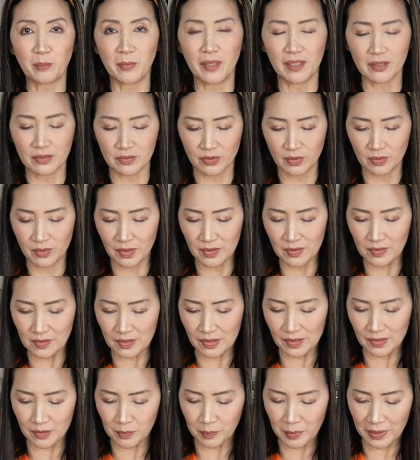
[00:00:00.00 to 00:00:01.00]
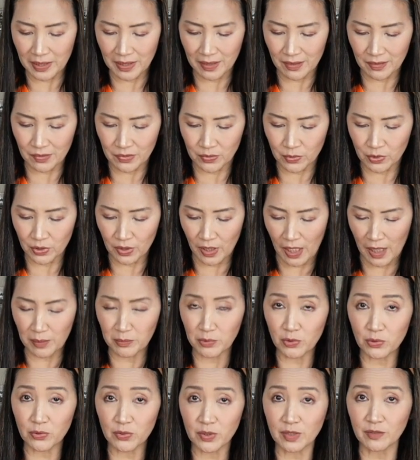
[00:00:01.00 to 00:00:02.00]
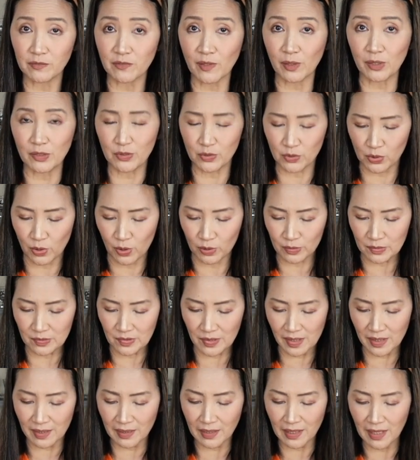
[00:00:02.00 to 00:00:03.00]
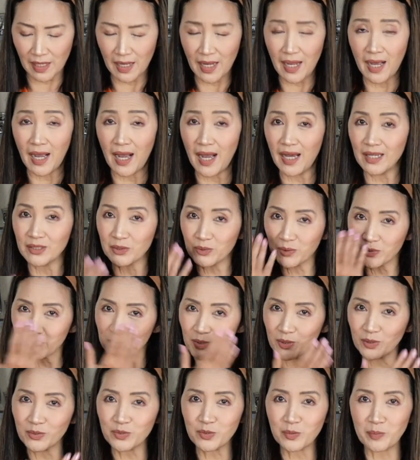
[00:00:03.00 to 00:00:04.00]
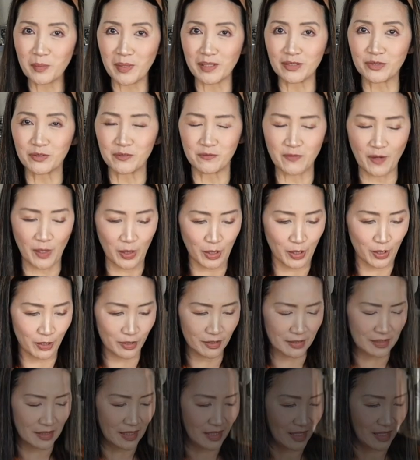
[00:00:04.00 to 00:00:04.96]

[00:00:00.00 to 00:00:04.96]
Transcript: milk. So this is because I'm using a very strong tea and also smells very good.